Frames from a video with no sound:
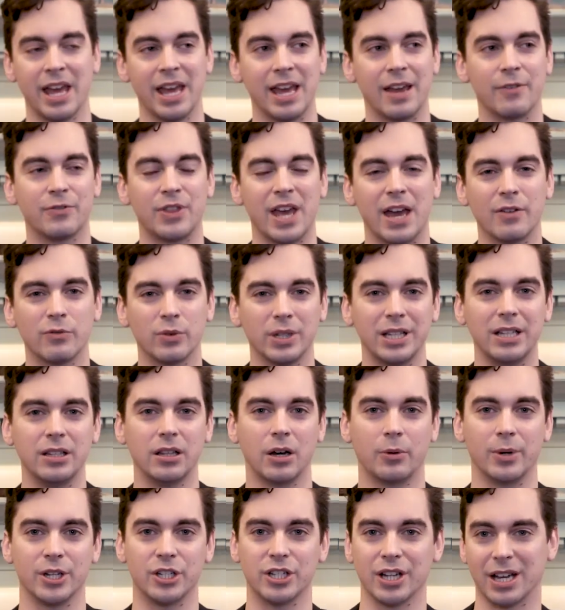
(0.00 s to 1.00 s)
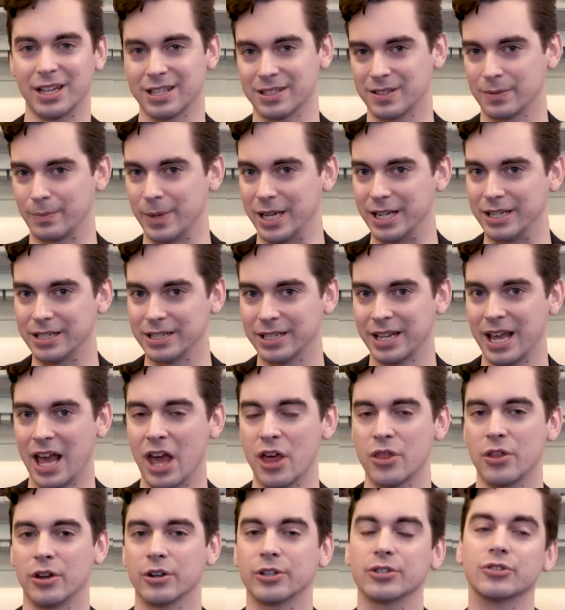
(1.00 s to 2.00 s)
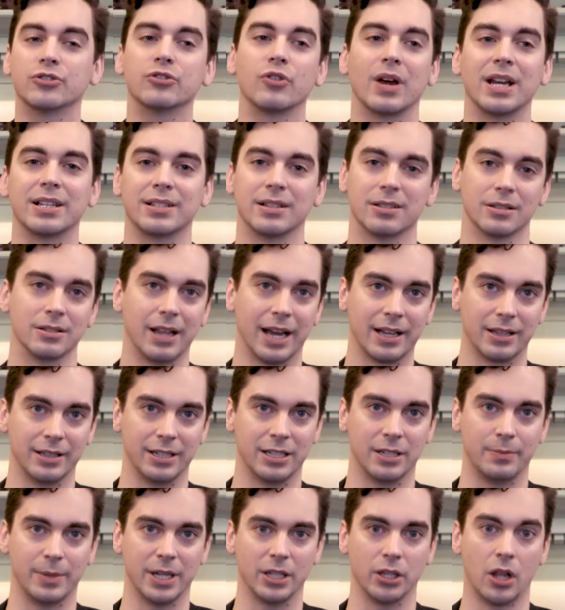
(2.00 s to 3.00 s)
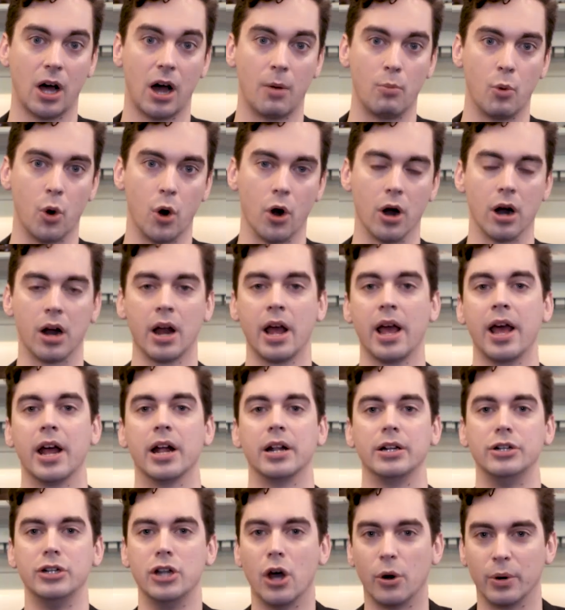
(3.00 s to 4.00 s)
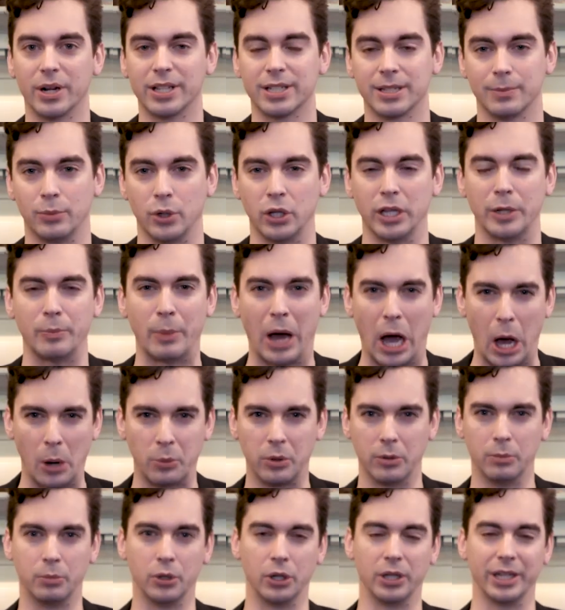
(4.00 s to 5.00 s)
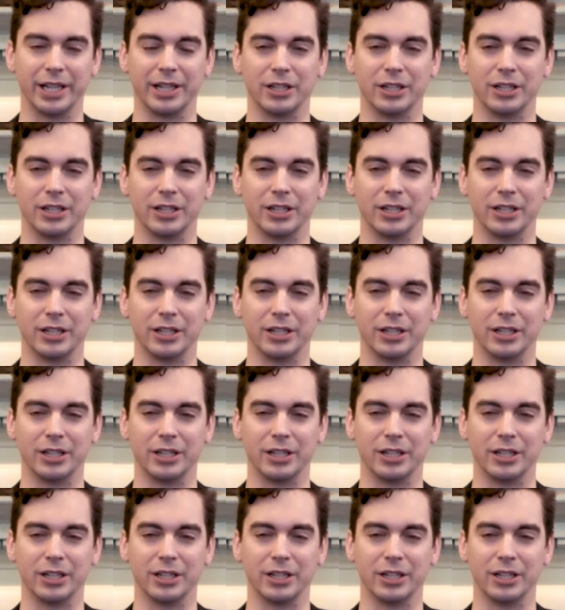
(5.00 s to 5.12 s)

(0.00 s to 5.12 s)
if they have really low adjustment, their stress is likely to be a lot more noticeable and palpable,